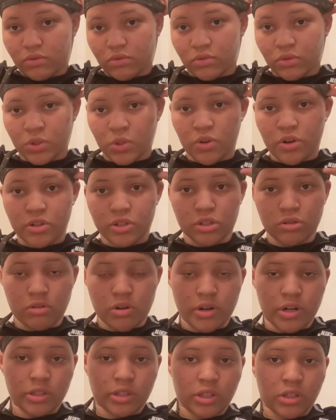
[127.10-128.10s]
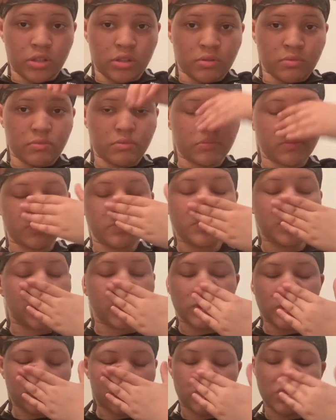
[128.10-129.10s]
doing this corona thing,
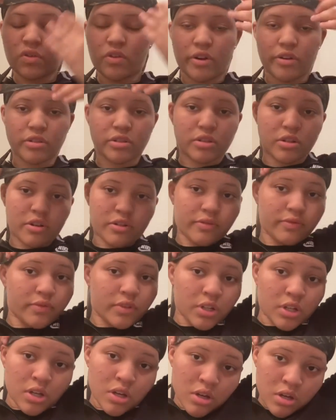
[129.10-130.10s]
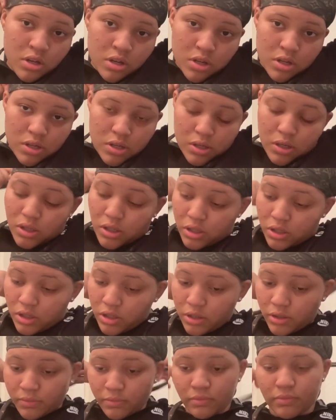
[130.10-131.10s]
corona stuff.
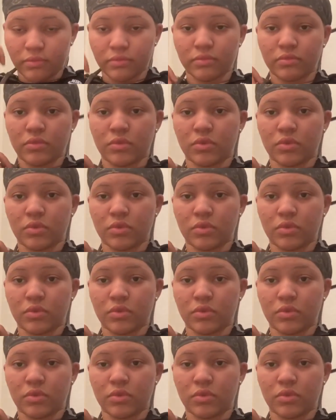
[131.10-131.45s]
And